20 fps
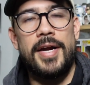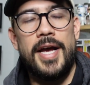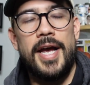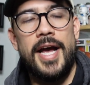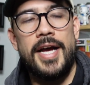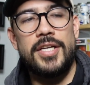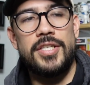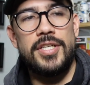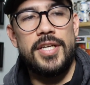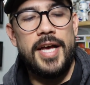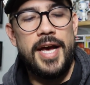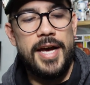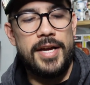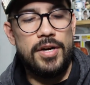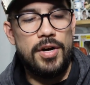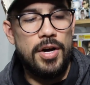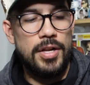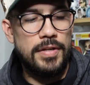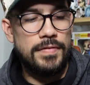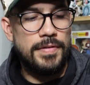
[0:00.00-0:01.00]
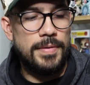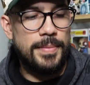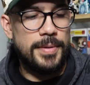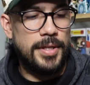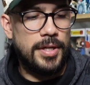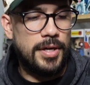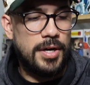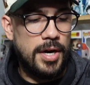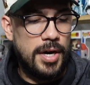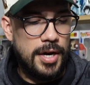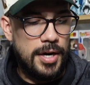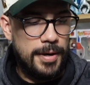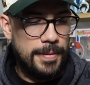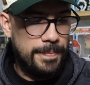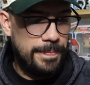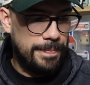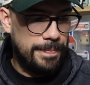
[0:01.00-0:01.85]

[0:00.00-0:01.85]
I actually had all of them in the cart,